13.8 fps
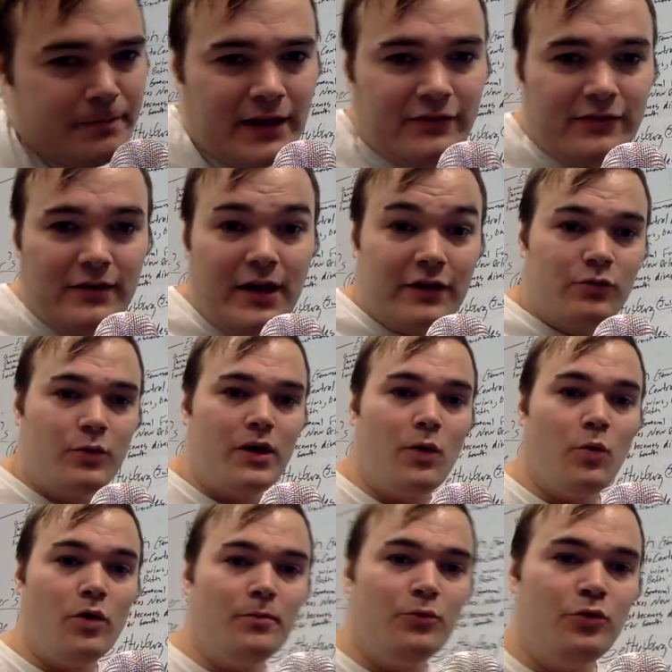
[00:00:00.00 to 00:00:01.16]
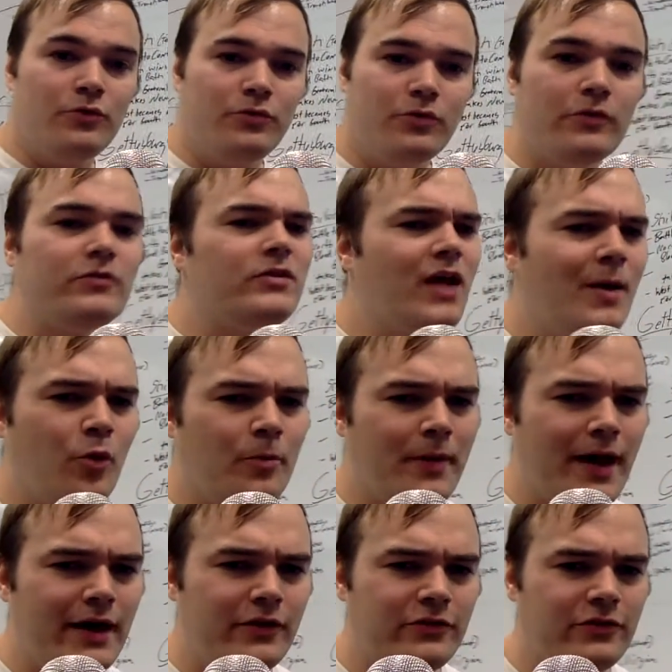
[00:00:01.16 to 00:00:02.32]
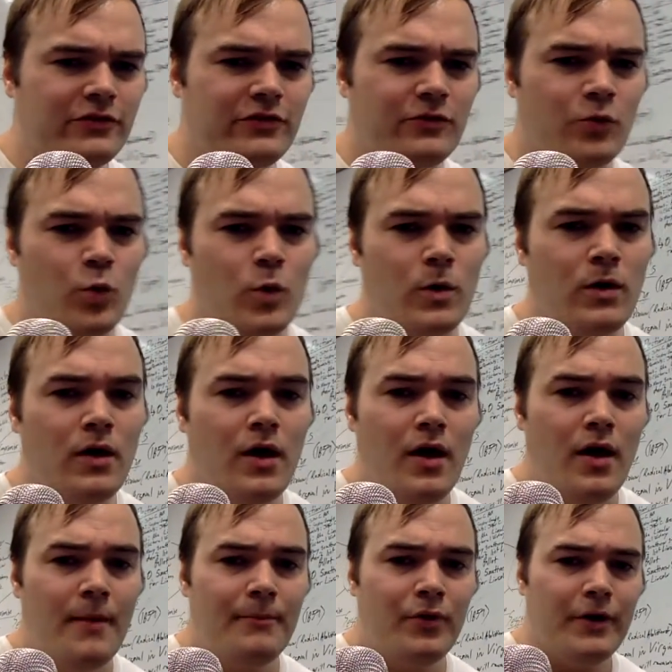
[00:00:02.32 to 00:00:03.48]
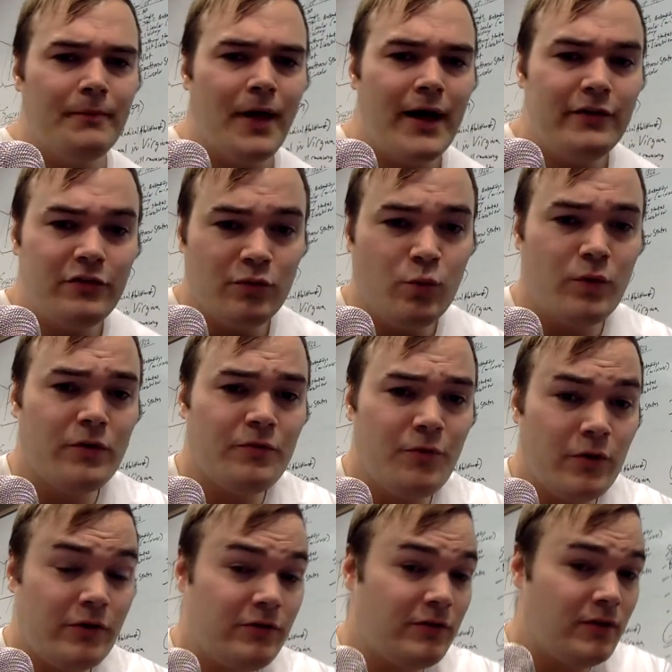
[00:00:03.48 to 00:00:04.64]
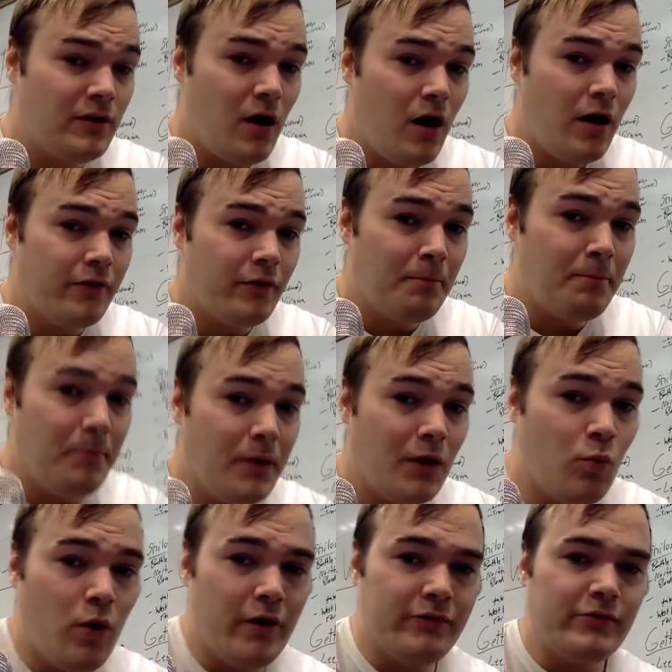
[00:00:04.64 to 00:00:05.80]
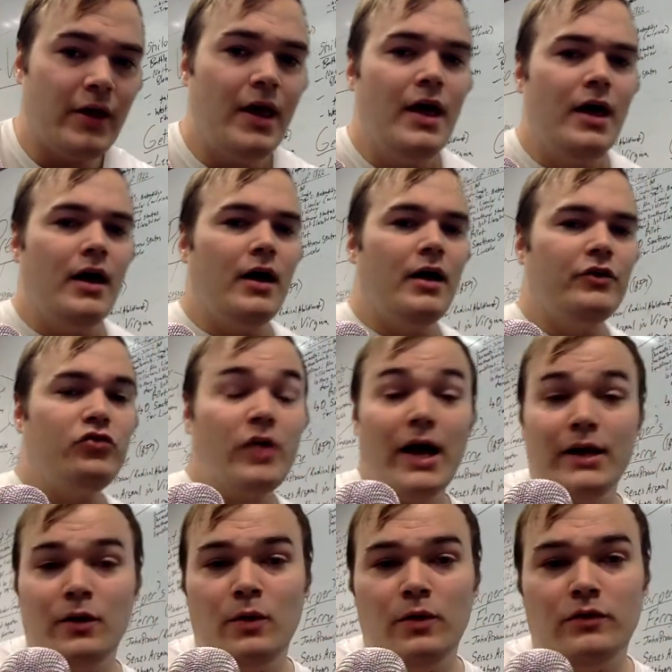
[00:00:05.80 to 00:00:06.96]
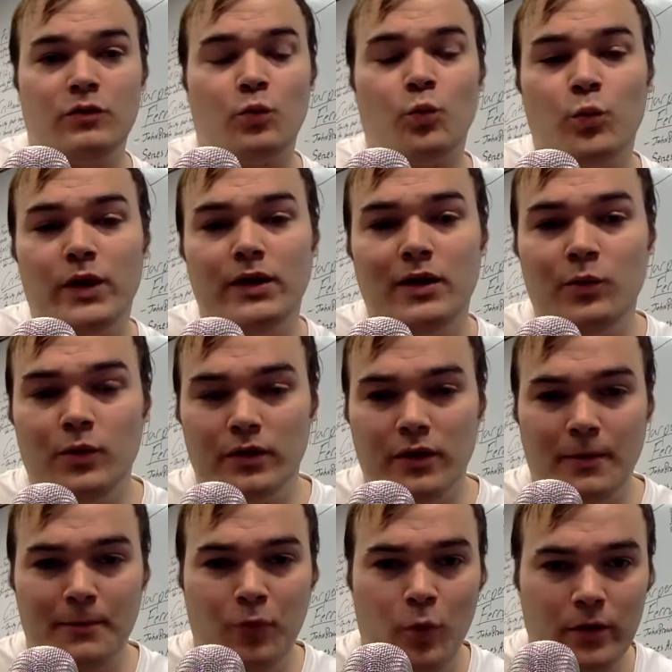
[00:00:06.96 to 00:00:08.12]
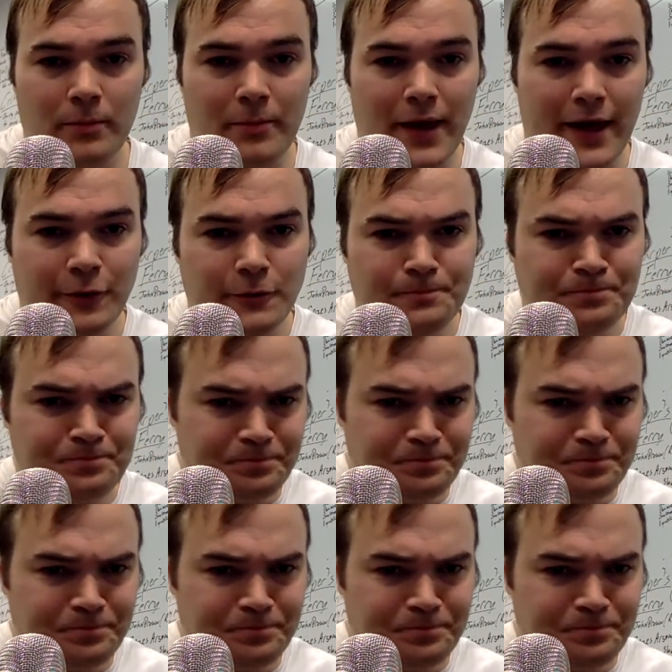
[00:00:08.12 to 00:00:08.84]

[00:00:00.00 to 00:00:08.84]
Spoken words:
That's the next one I want to move to. There's a lot more battles in the Civil War, but I just want to focus in on the big ones. Shiloh is a really, really important battle.